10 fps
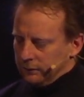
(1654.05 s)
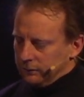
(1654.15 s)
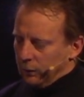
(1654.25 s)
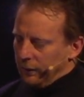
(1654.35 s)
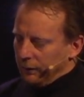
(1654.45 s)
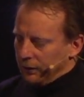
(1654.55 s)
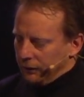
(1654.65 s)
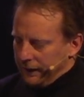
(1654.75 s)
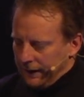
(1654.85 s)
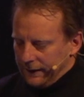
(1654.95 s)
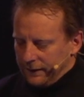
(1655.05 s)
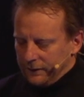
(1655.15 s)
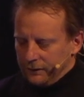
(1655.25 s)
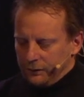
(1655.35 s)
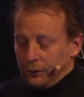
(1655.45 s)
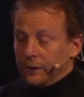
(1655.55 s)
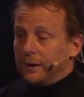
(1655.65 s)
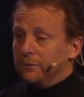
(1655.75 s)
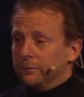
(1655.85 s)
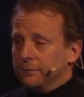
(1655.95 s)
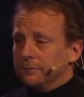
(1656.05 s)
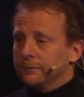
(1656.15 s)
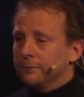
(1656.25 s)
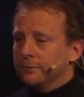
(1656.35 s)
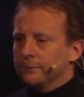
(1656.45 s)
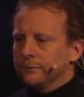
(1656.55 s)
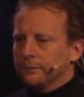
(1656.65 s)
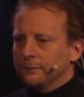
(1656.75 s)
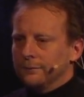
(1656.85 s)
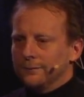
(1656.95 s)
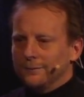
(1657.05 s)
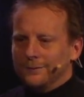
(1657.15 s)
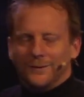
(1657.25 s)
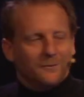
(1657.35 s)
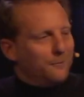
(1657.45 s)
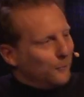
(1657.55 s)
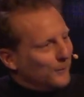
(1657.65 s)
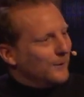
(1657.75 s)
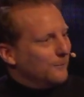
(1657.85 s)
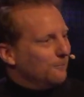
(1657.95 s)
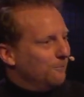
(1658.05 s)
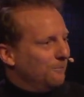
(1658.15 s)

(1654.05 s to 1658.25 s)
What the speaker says: But we were created through Him and for Him.